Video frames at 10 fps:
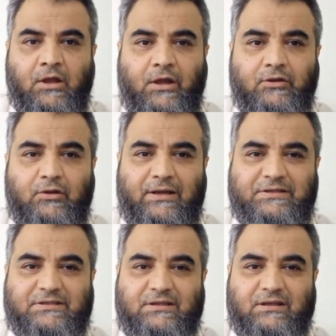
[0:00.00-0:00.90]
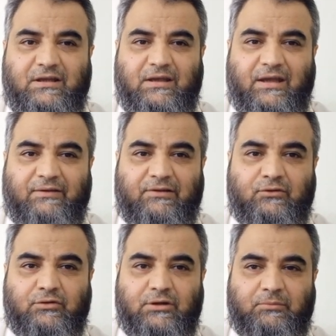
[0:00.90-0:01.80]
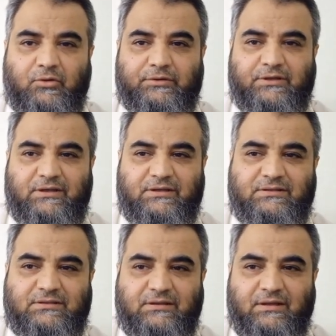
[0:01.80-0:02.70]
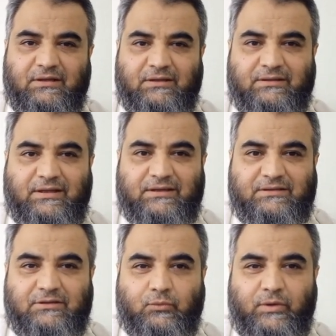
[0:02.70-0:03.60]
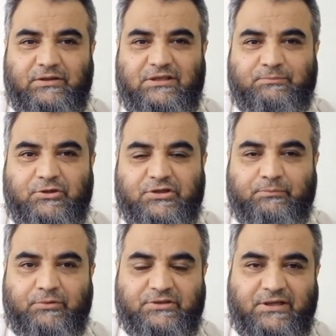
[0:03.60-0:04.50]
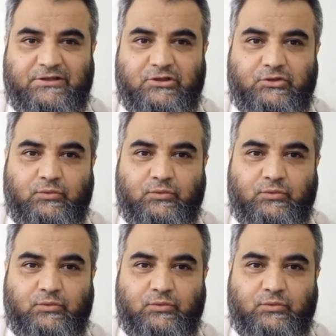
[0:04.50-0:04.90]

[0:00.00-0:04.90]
Now let's have a look about this, that when this patient presented to